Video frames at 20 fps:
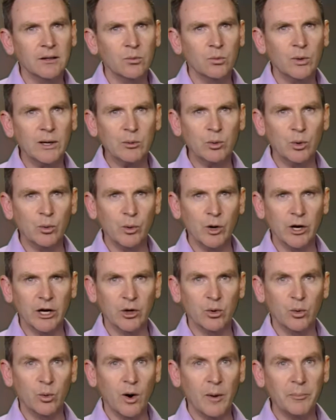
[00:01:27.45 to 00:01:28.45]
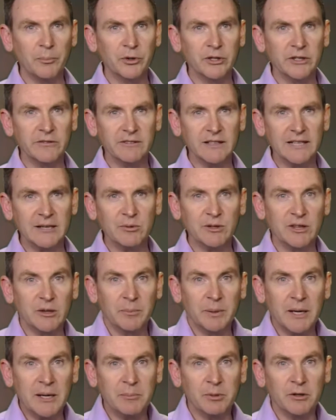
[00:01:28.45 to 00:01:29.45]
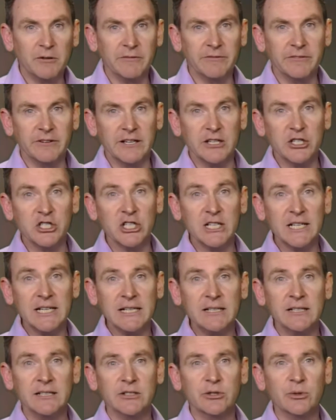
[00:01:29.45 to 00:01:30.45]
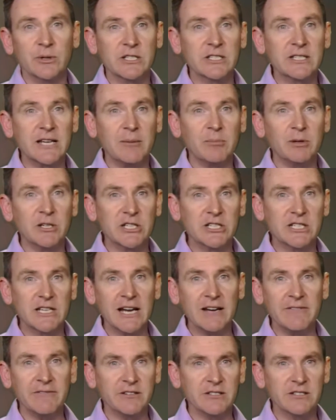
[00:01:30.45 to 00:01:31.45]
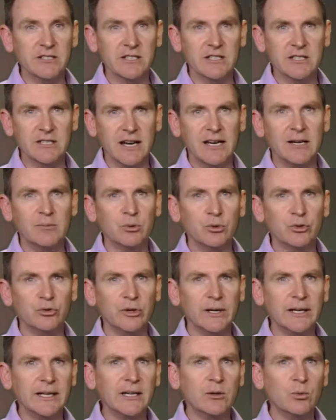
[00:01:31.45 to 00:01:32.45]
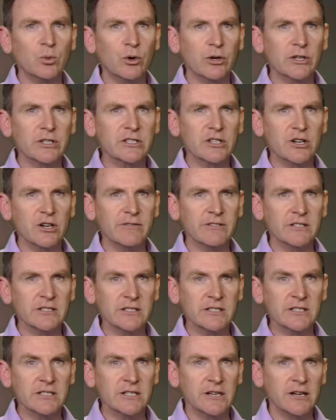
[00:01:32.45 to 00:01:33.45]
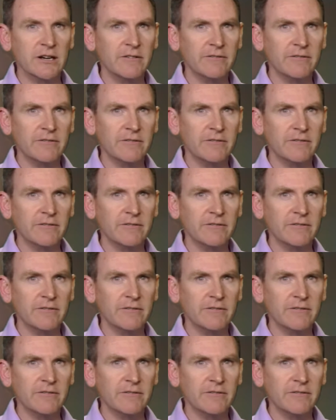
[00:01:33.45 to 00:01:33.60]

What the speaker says: we will work cooperatively with the people of Fiji to establish safe and sustainable drinking water services